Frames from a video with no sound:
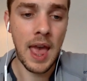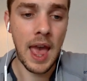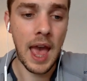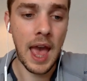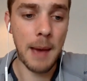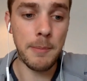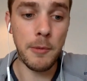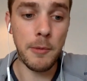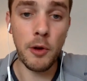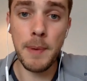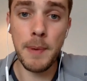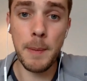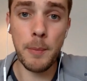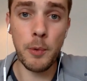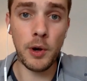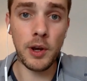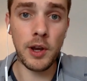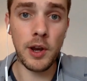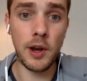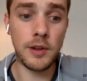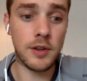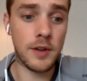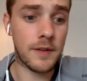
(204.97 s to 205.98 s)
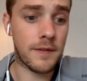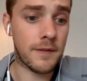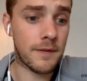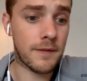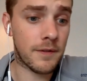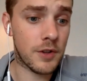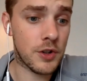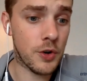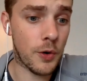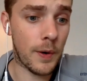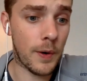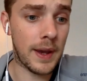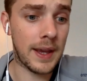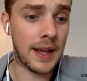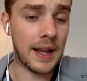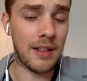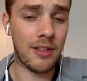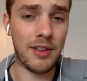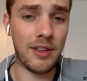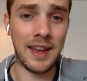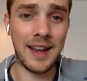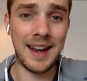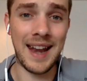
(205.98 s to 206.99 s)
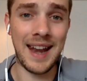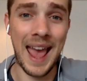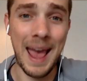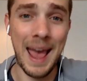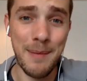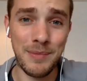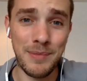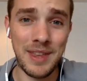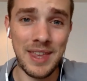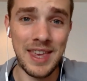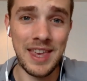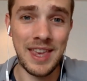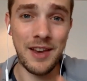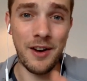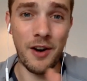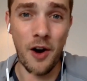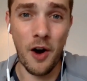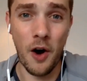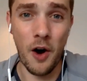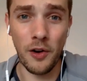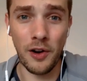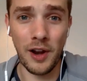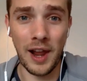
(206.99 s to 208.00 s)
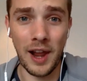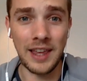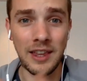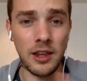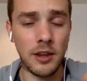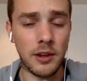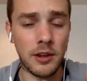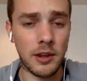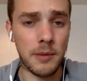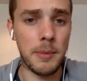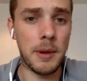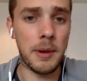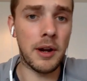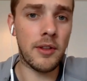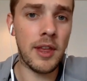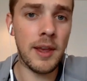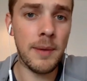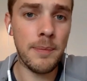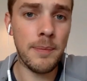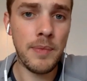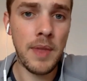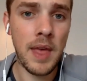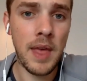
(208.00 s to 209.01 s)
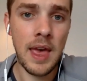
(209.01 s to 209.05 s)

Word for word: And most people are going to join and see an empty online community.